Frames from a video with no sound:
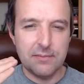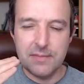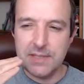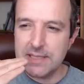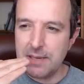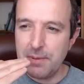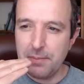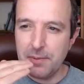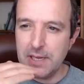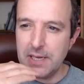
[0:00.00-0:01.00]
step
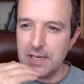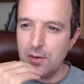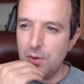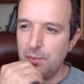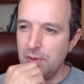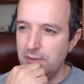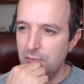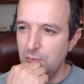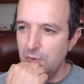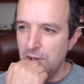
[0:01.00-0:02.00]
up a gear, go up a
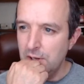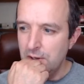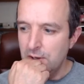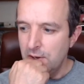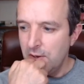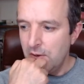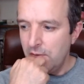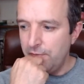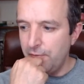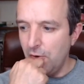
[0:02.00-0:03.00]
level
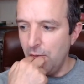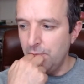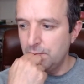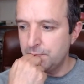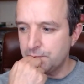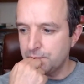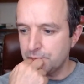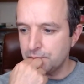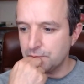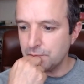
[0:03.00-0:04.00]
from
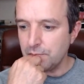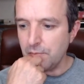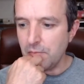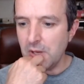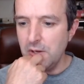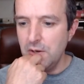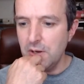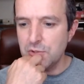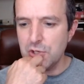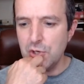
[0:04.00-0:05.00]

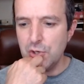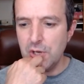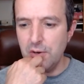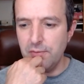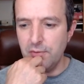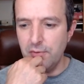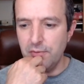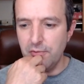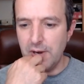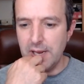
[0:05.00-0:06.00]
turnover of
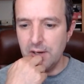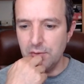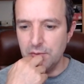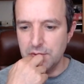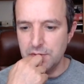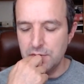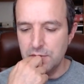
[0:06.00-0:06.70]
around